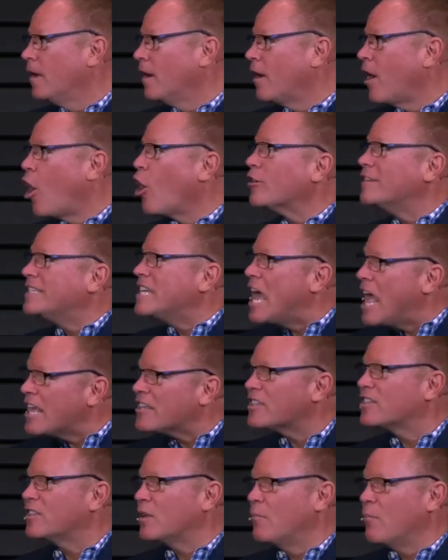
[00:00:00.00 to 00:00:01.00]
Our
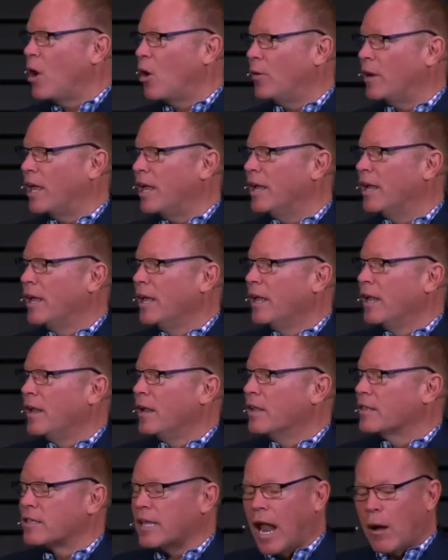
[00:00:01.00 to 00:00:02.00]
testimony.
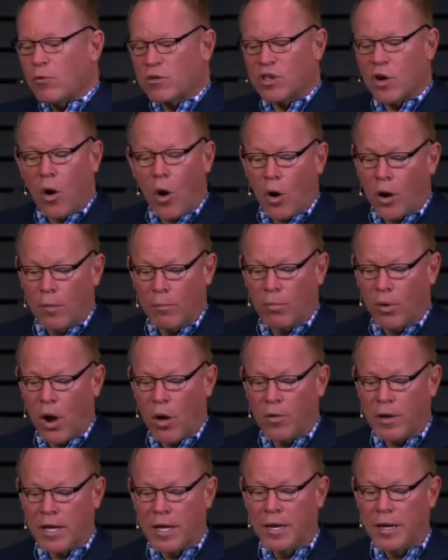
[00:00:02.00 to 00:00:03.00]
Listen, I was
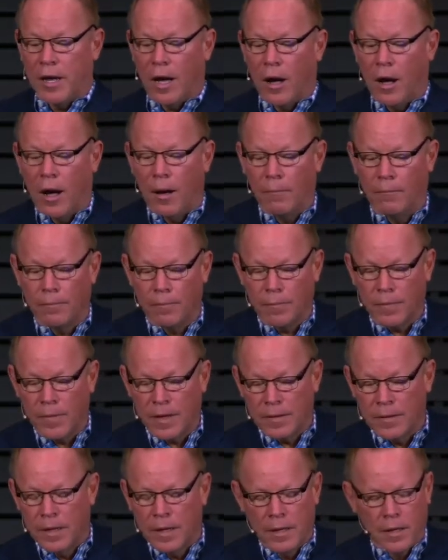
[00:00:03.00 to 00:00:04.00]
heartbroken.
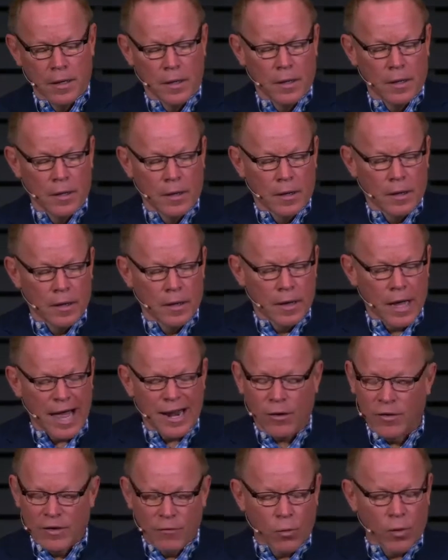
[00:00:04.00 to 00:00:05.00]
Um, I
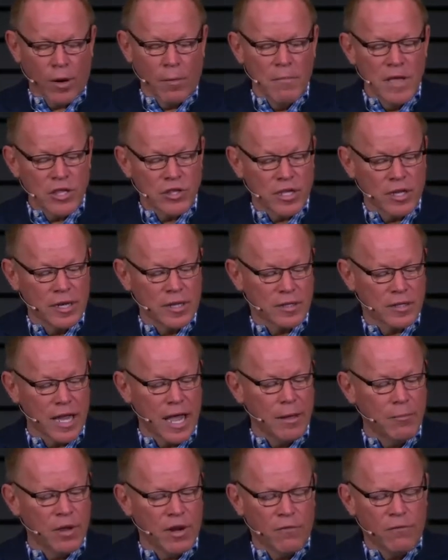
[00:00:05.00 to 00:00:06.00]
don't even want to mention his
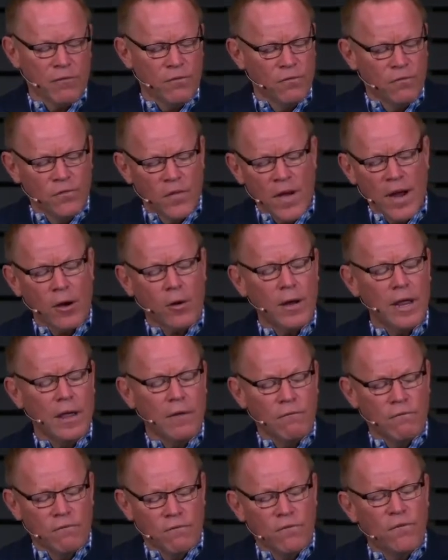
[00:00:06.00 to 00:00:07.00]
name, but a very,
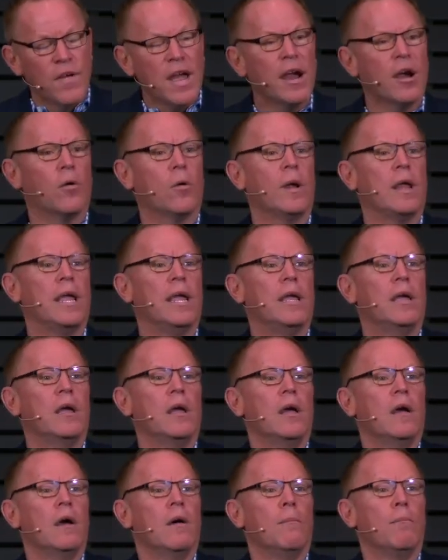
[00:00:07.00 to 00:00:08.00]
very
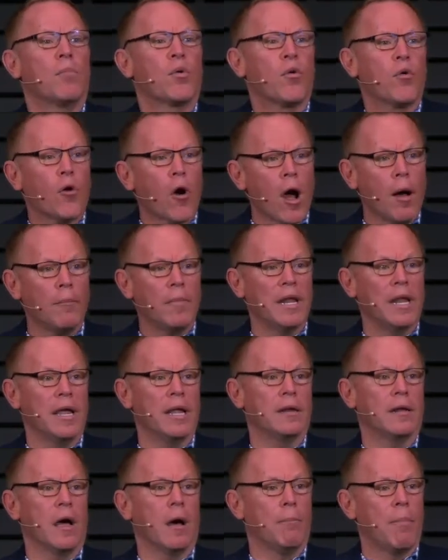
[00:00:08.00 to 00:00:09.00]

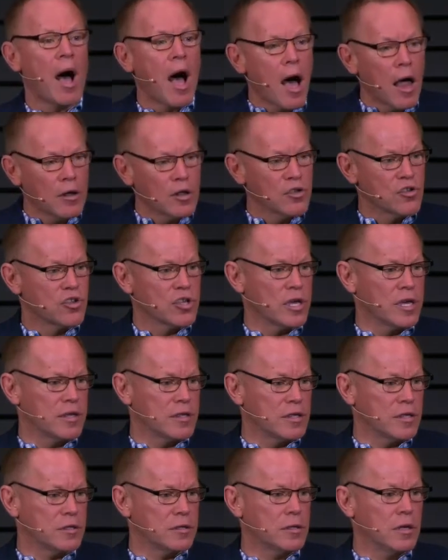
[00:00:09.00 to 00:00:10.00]
prominent
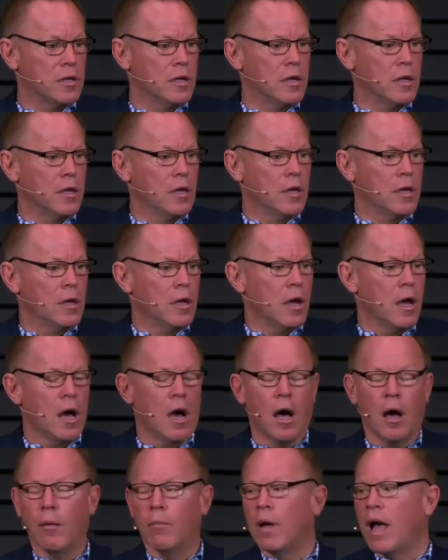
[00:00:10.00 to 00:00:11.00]
apologist.
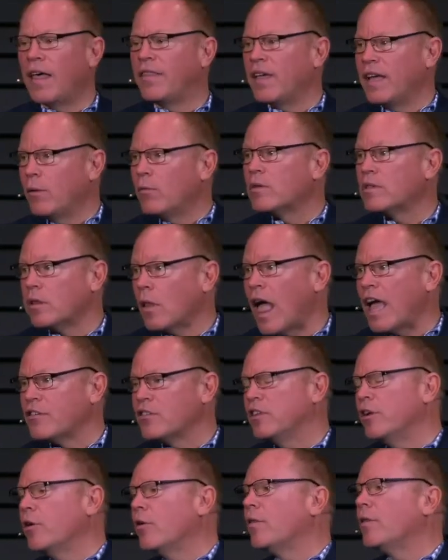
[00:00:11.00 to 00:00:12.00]
Um, I think it was
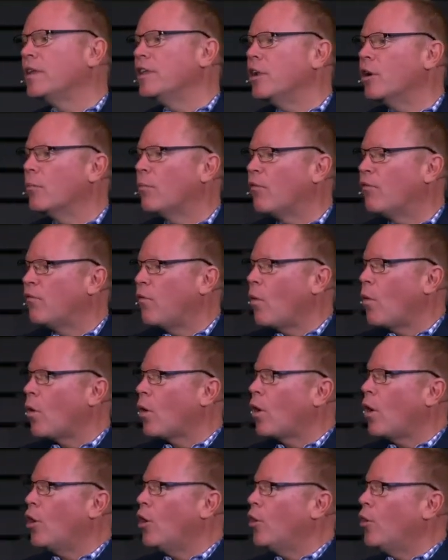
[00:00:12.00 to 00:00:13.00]
last year or the year
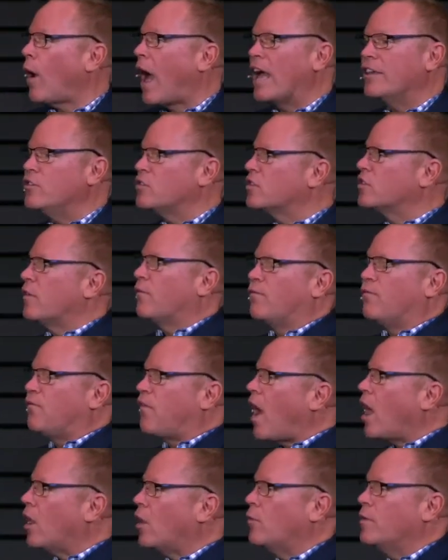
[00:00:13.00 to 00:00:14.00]
before, who I used to
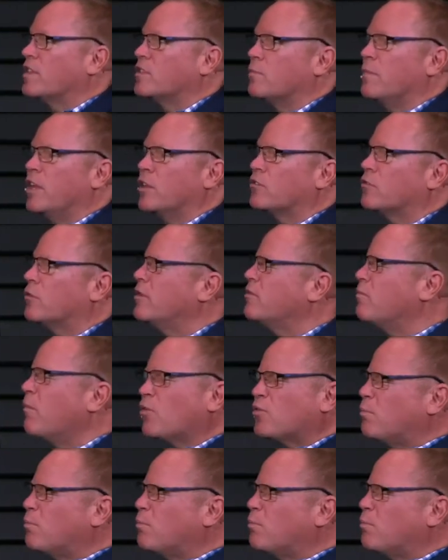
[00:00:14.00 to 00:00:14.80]
follow his ministry. He's the most